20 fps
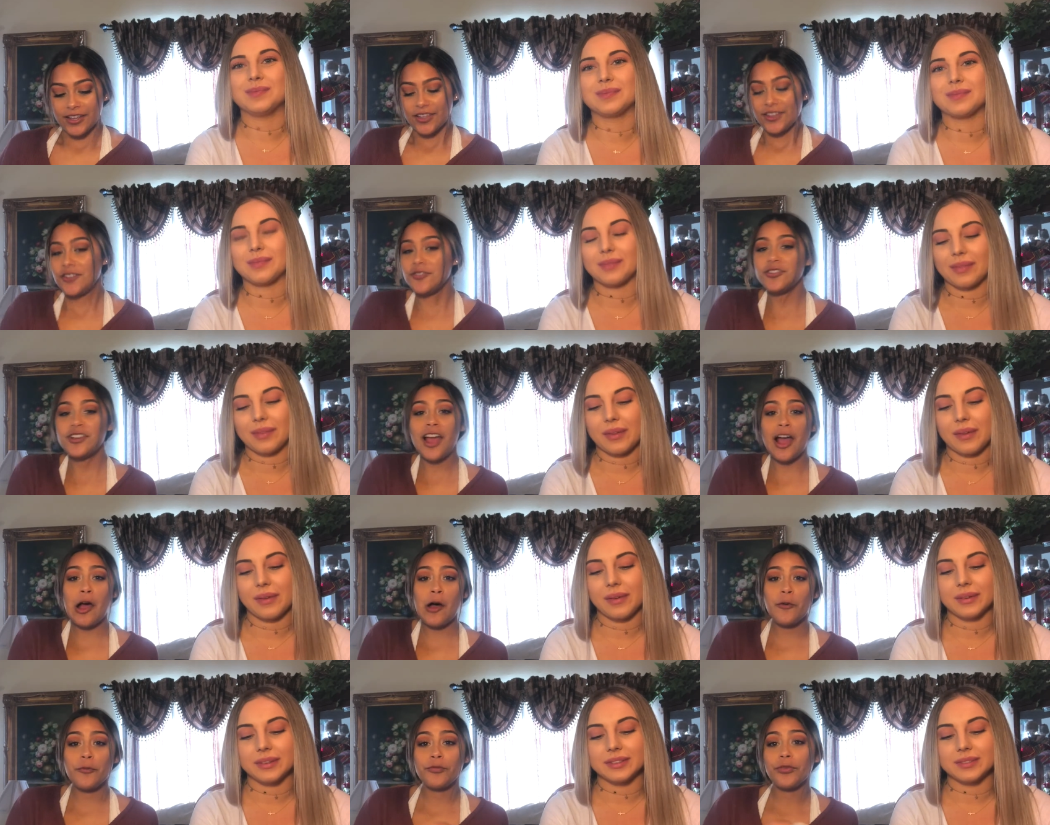Speaker 1: You
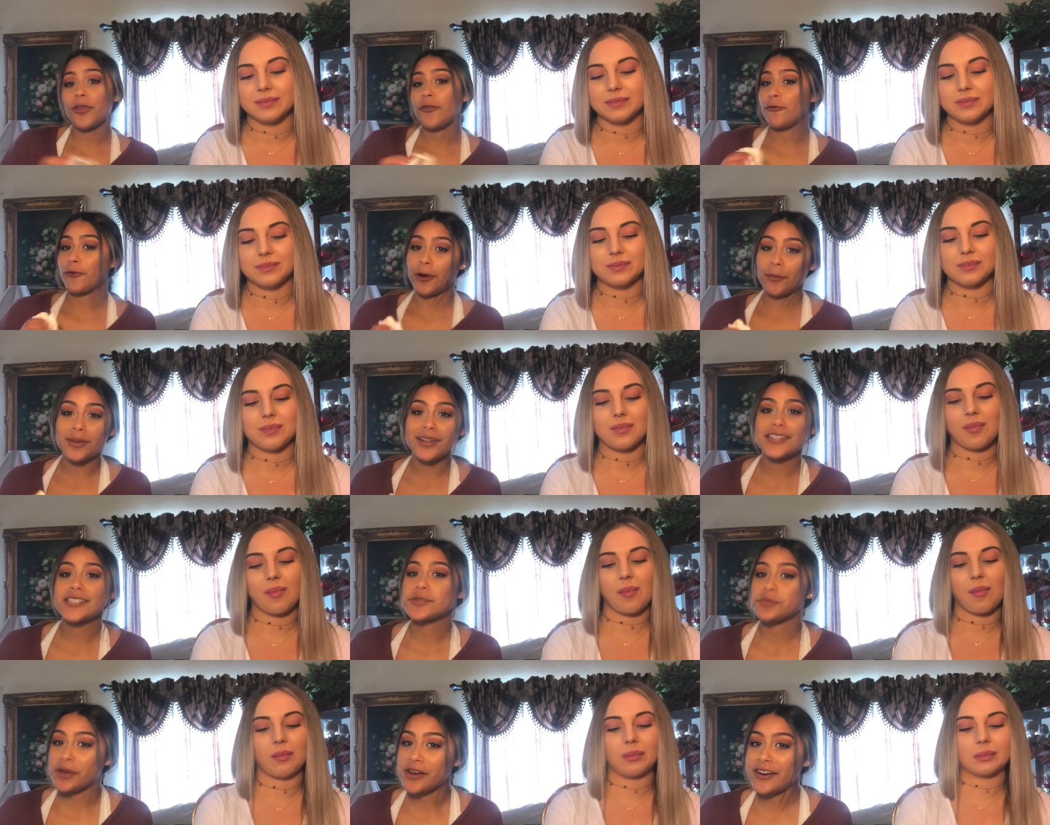know, from
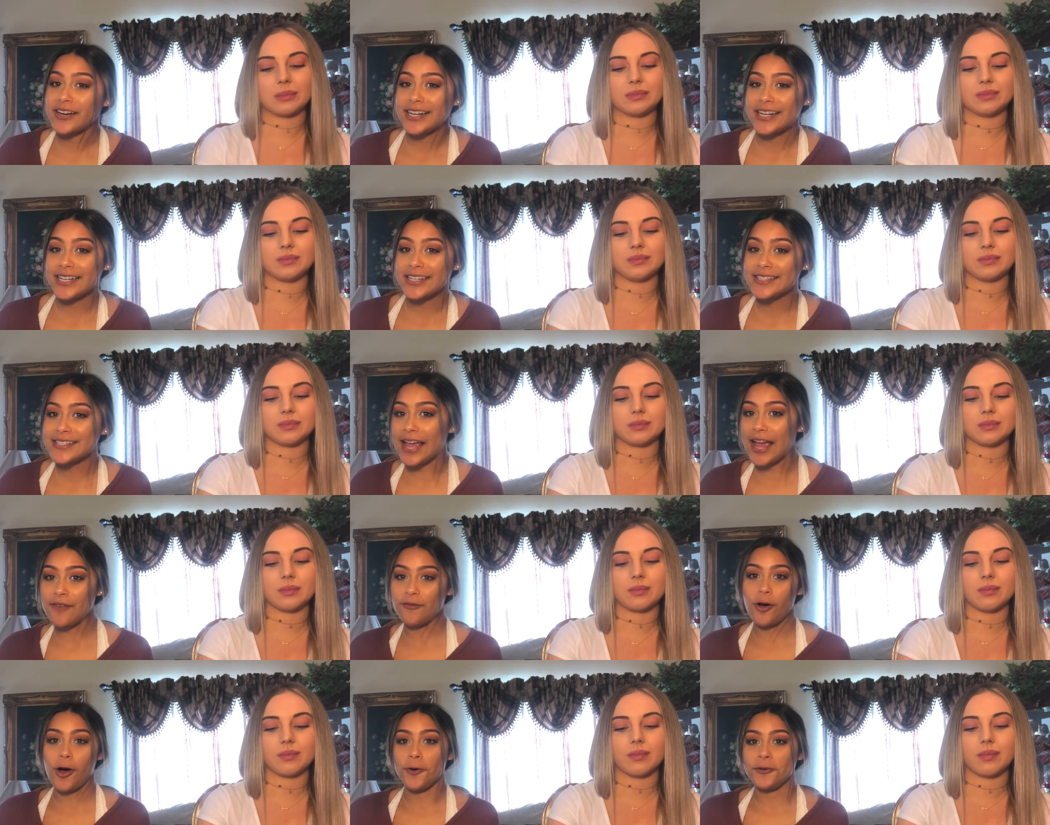experience,
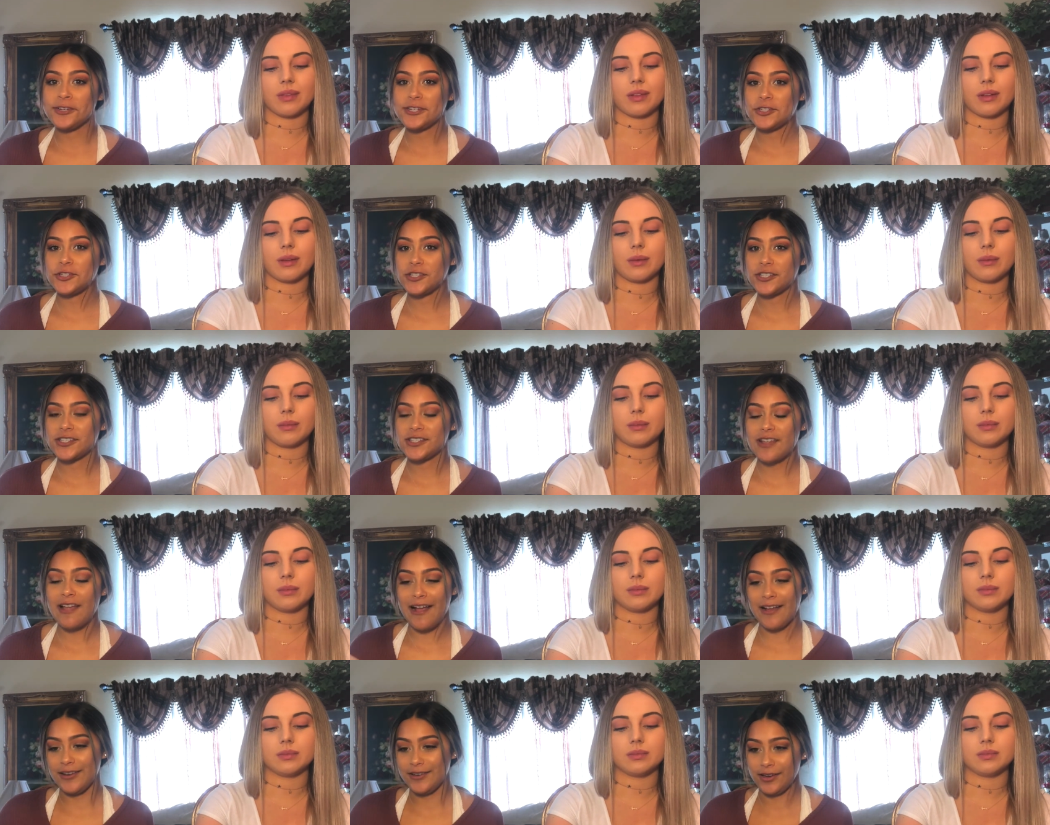I've always just
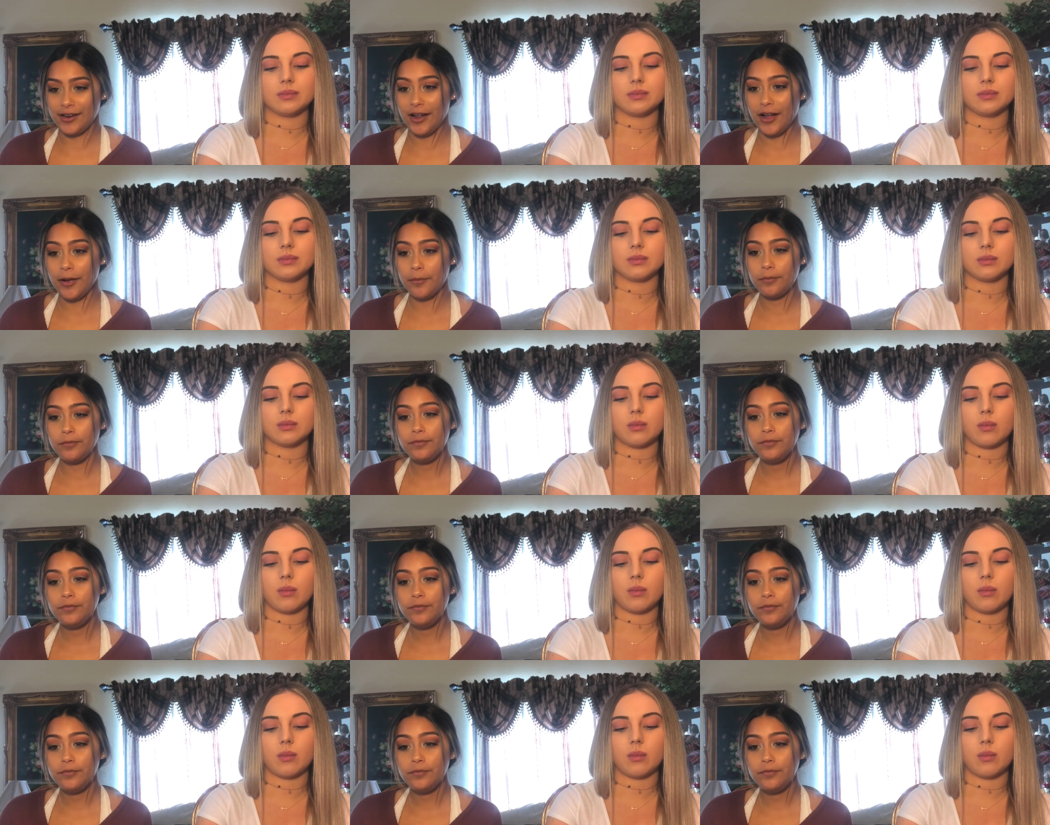ended up